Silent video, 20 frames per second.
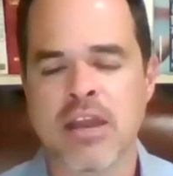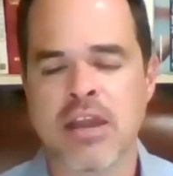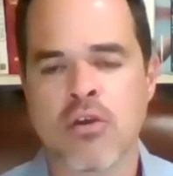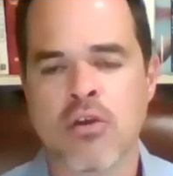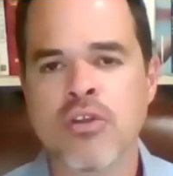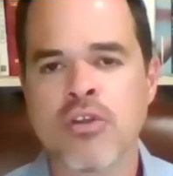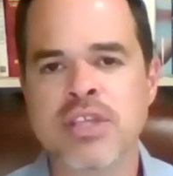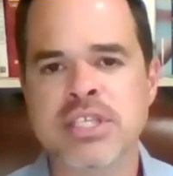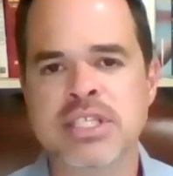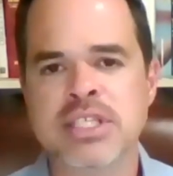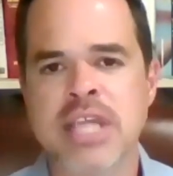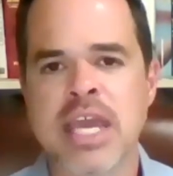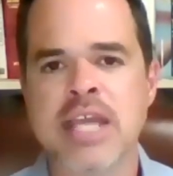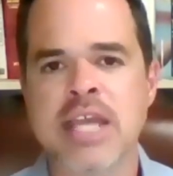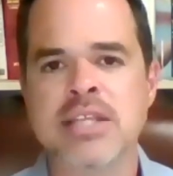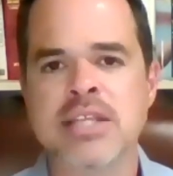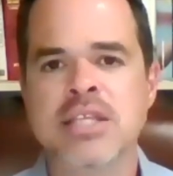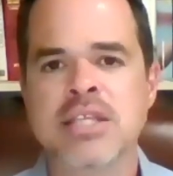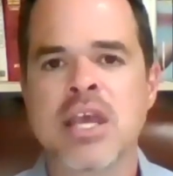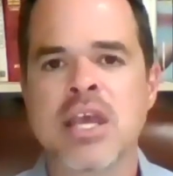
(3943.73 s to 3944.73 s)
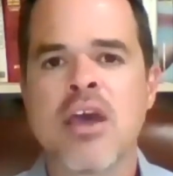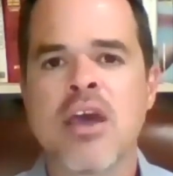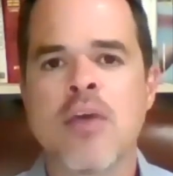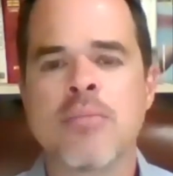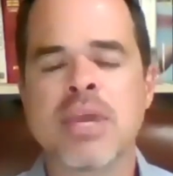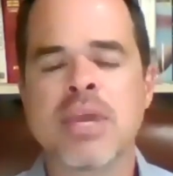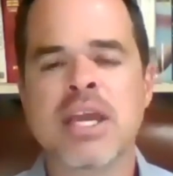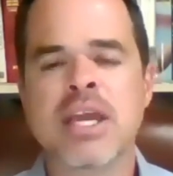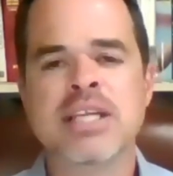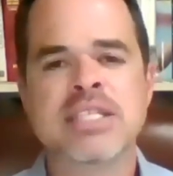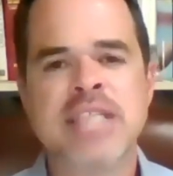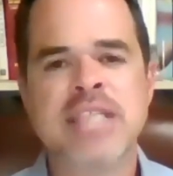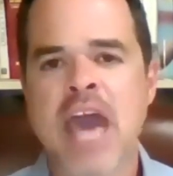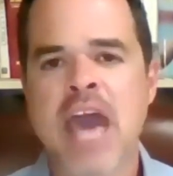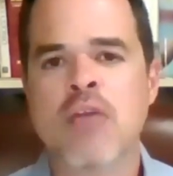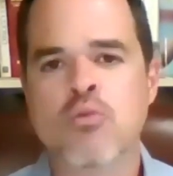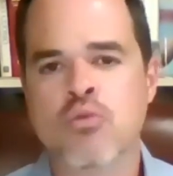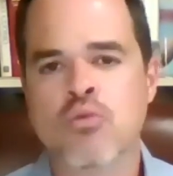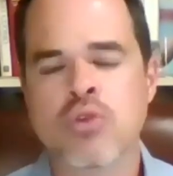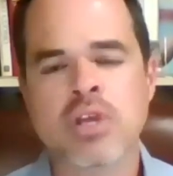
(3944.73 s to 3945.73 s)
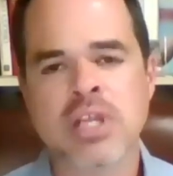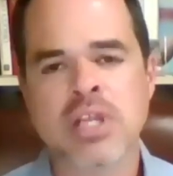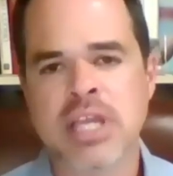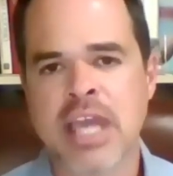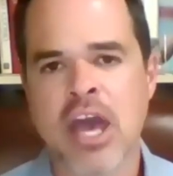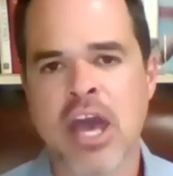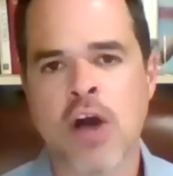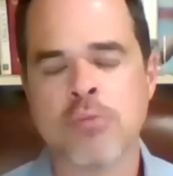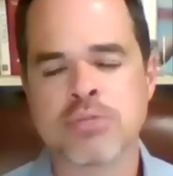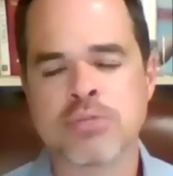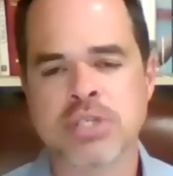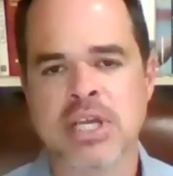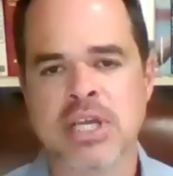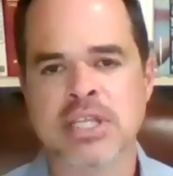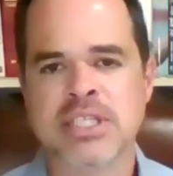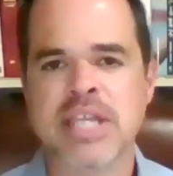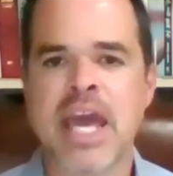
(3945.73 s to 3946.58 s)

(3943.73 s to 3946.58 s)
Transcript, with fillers: and all the states because that really helps us.